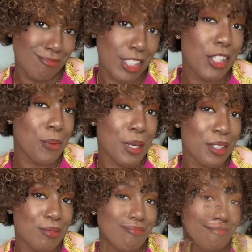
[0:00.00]
You're
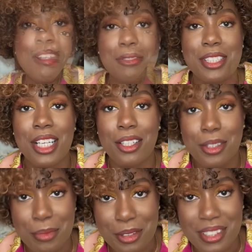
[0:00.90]
welcome. My favorite childhood
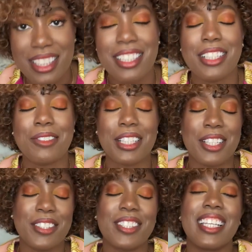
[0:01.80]
movie. Here we
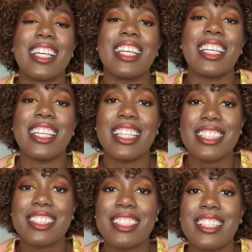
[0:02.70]
go.
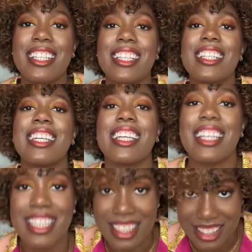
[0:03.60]
It
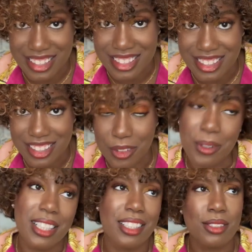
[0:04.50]
is,
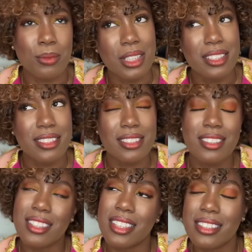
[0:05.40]
or I guess was,
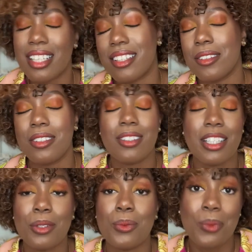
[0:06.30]
still is, I don't know.
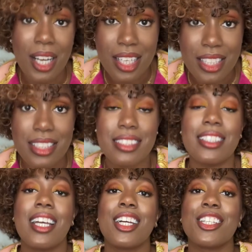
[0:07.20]
It was
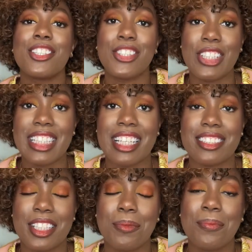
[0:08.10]
Dirty
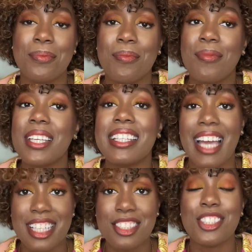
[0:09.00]
Dancing.
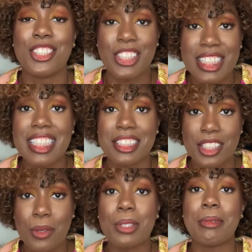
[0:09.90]
Yes, Dirty Dancing
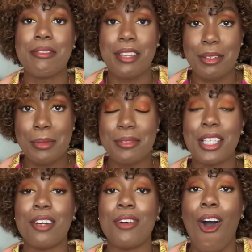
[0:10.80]
was my favorite movie
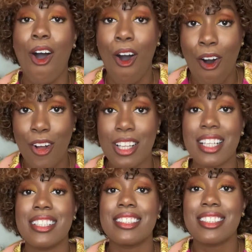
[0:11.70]
of all
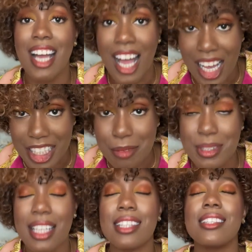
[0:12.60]
times.
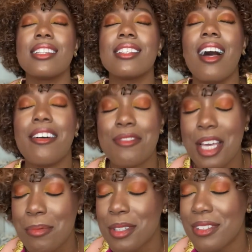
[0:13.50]
Love that
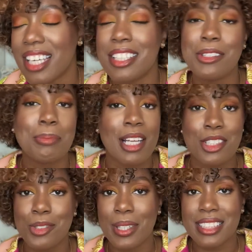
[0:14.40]
movie. I think it was Patrick
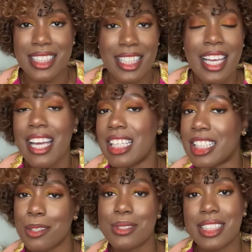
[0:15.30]
Swayze. I think
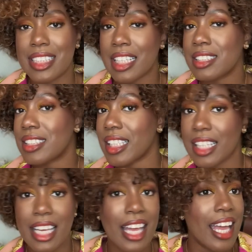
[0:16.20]
it was the
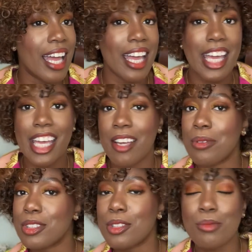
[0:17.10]
dancing. It
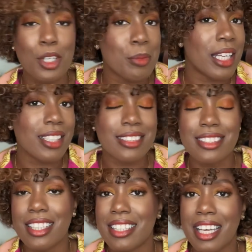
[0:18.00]
was the romance.
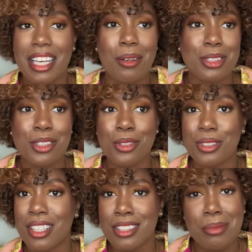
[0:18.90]
Again, I was too
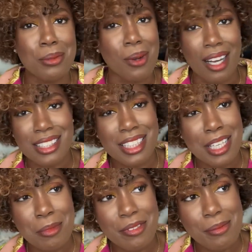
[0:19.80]
young to be watching that
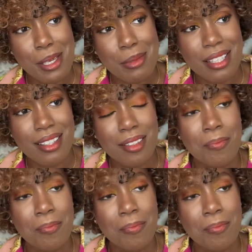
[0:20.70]
movie maybe.